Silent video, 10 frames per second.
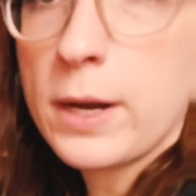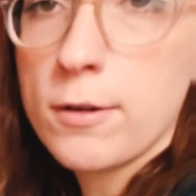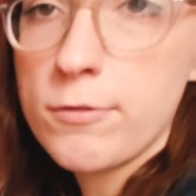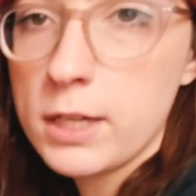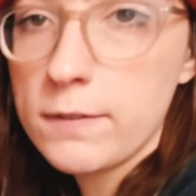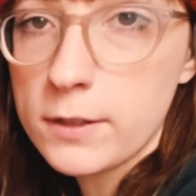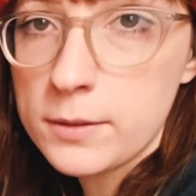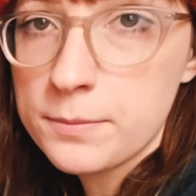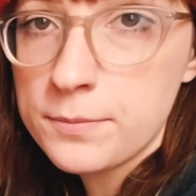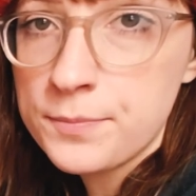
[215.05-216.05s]
pear
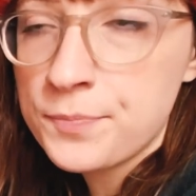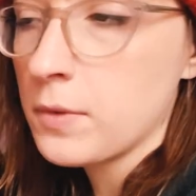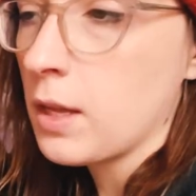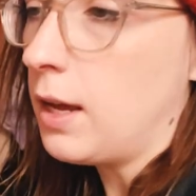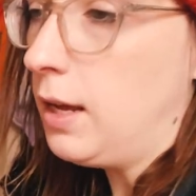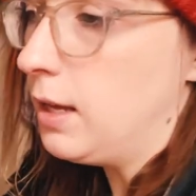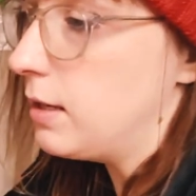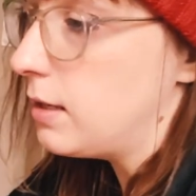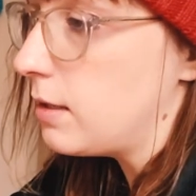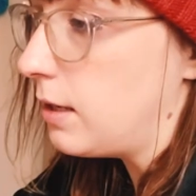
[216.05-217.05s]
flavor.
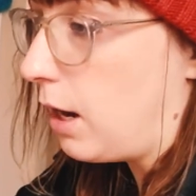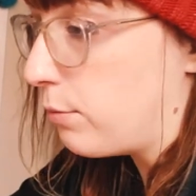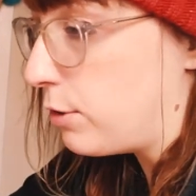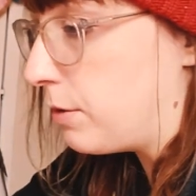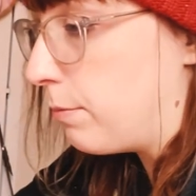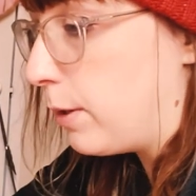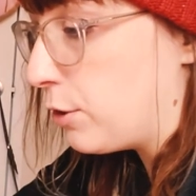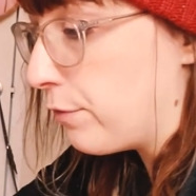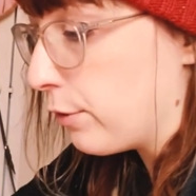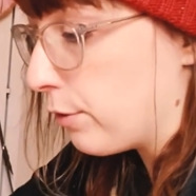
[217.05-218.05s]
And now I'm just a
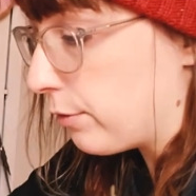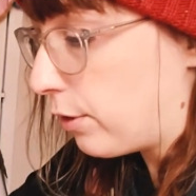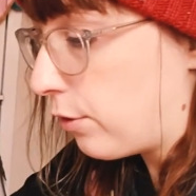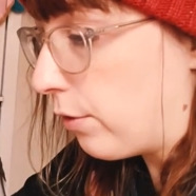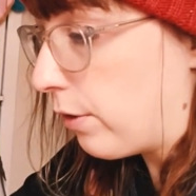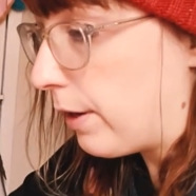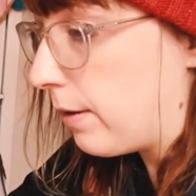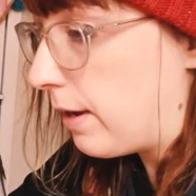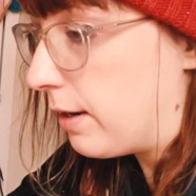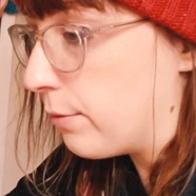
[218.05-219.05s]
bitch for
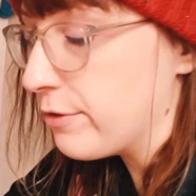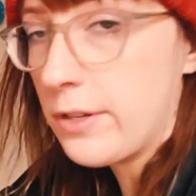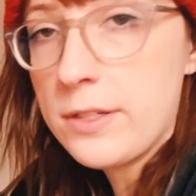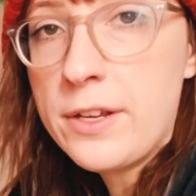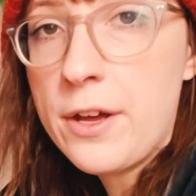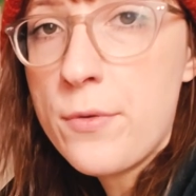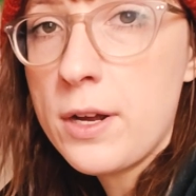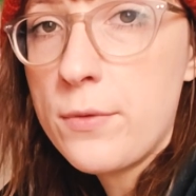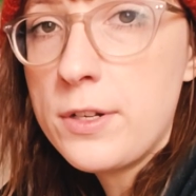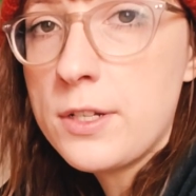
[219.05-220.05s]
LaCroix. And it was on sale when
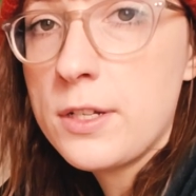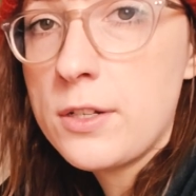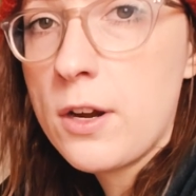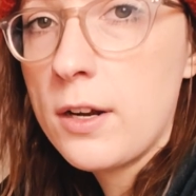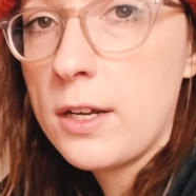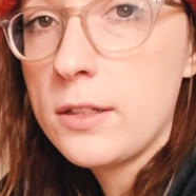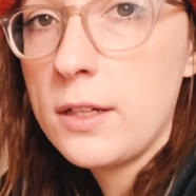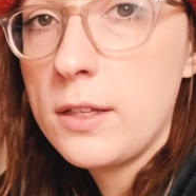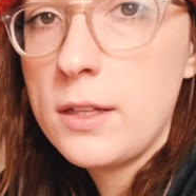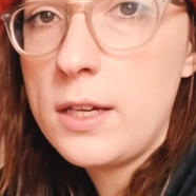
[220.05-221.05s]
I went to Target
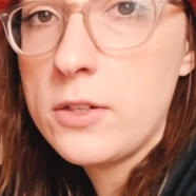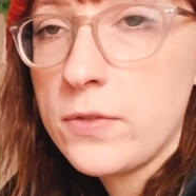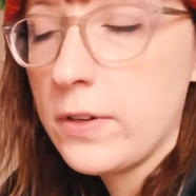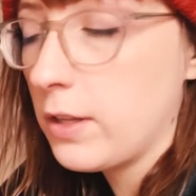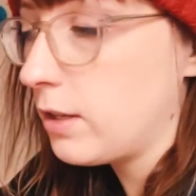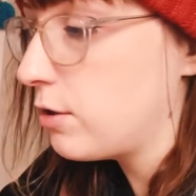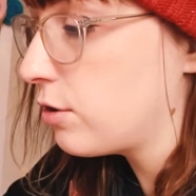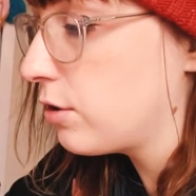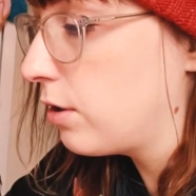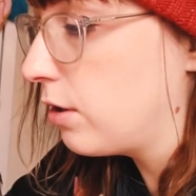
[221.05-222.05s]
in the East
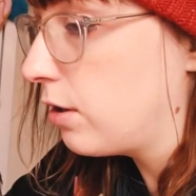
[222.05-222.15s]
Village,